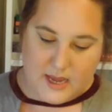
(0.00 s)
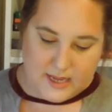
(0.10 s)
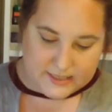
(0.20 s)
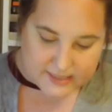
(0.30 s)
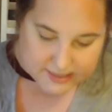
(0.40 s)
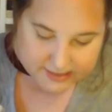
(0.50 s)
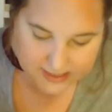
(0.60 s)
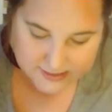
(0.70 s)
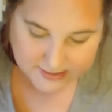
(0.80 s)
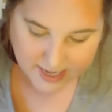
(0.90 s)
It says
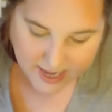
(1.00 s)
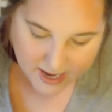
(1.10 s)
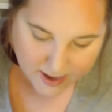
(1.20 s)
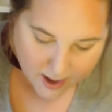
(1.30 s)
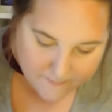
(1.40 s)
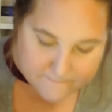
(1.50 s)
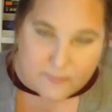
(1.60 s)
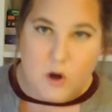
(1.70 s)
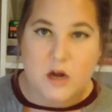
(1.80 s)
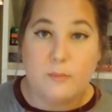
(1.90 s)
it's a
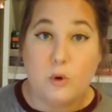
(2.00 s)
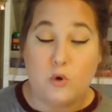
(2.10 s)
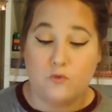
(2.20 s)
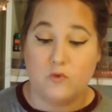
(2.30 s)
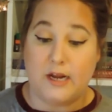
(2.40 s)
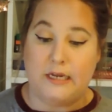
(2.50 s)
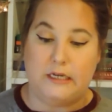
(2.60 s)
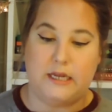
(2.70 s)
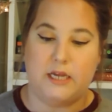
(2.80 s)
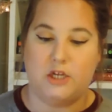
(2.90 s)
marble
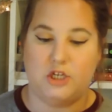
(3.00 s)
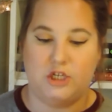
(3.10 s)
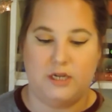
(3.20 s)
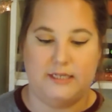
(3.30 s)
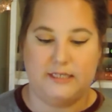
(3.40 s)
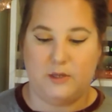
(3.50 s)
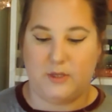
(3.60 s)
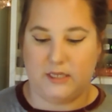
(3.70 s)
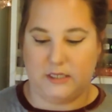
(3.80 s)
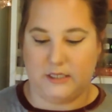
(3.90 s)
ring dish. Let's see
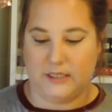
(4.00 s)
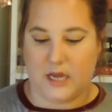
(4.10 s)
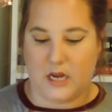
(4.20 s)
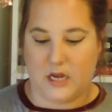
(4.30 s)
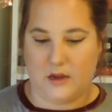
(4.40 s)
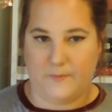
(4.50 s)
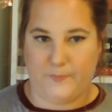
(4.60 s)
what this looks like.